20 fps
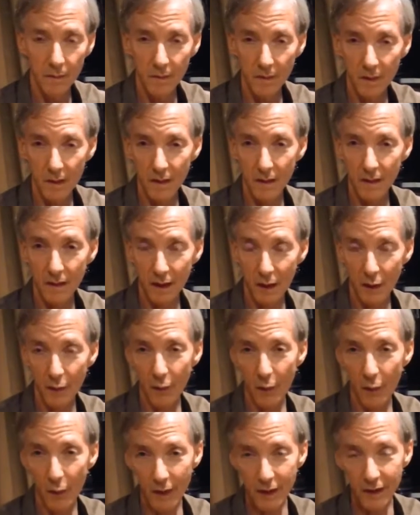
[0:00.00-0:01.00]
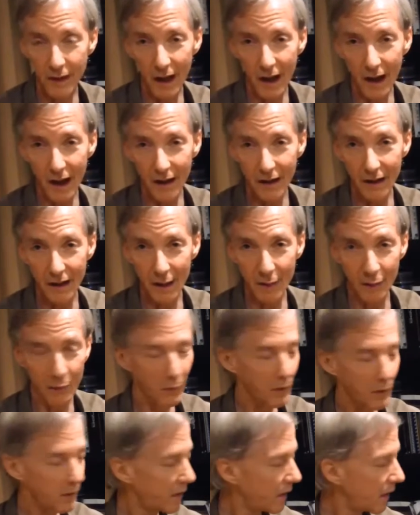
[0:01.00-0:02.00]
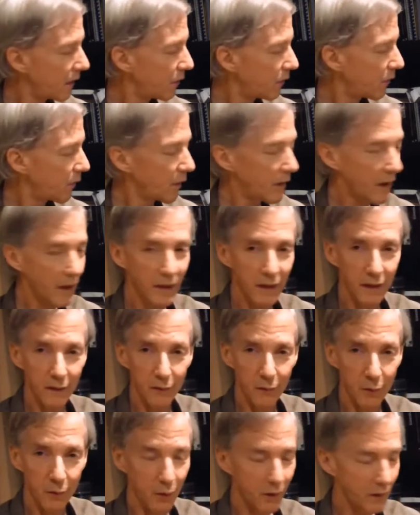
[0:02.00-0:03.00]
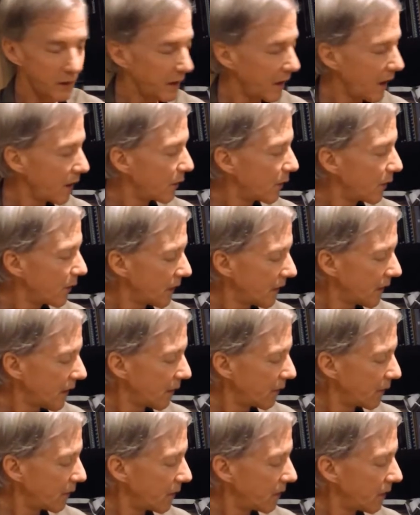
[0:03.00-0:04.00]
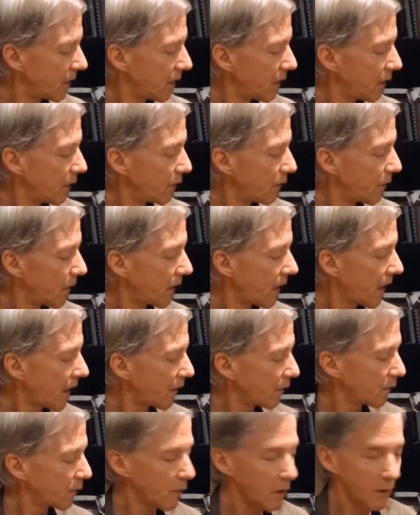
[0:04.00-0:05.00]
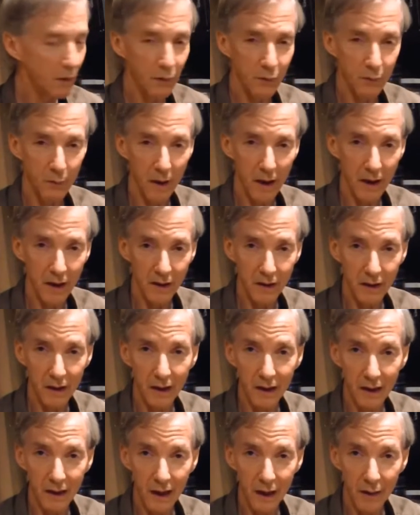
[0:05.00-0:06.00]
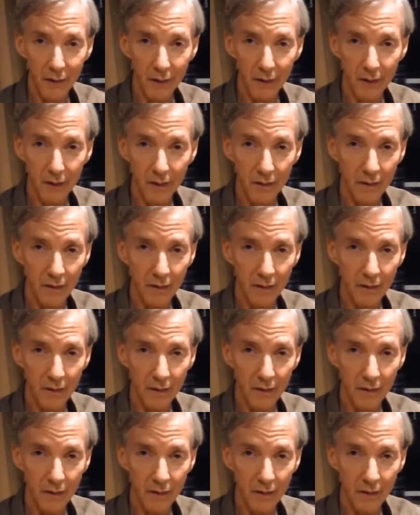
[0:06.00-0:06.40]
This is another variation on A7 with the 3rd and the 4th together, an 11th. Here's my last one. Here's my D11